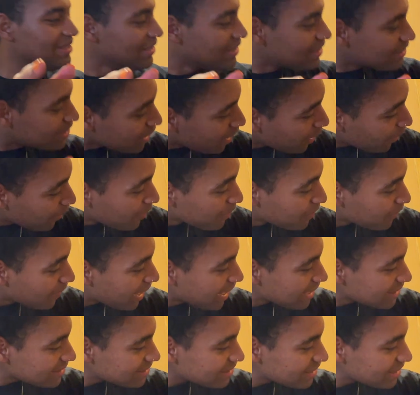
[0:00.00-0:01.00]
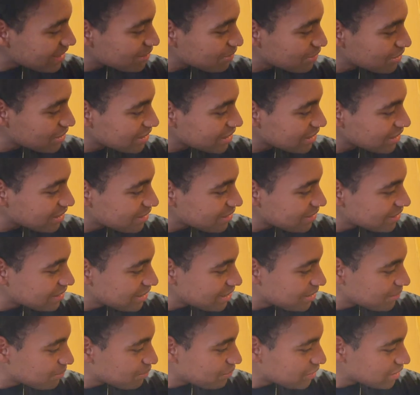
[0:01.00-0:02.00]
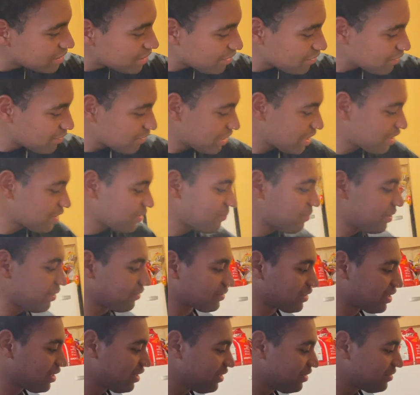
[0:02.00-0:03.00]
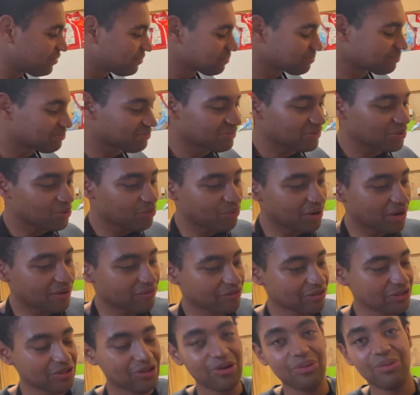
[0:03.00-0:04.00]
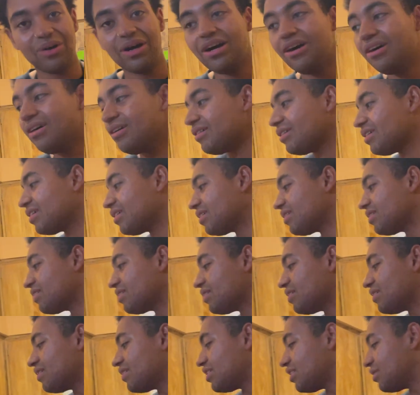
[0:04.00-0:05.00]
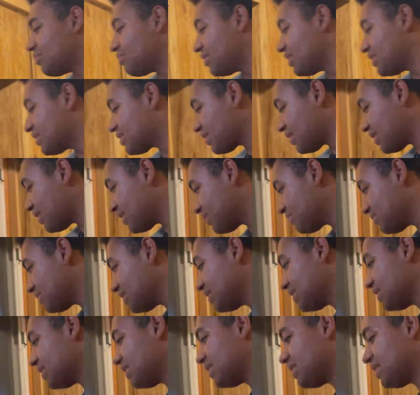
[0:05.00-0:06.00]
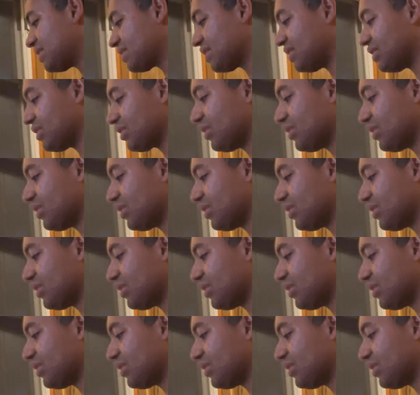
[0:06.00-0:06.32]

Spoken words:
So as such, we're just gonna put that on like about there. Wait for a little while, and in the meantime, let's get the